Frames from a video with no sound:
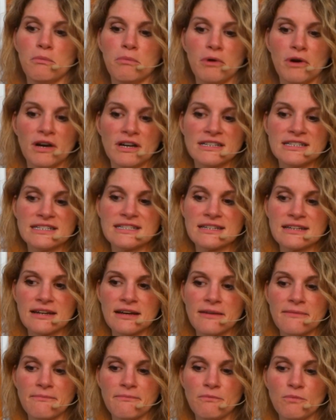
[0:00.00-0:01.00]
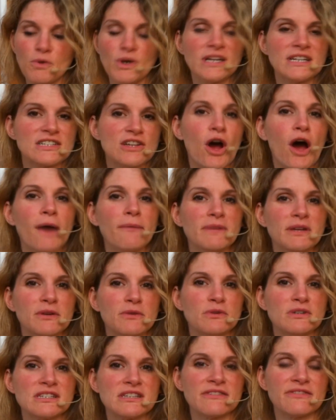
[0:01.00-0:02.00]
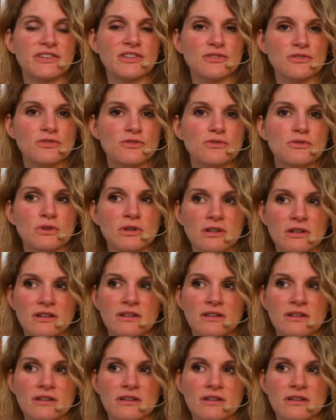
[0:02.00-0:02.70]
But what it taught me was if you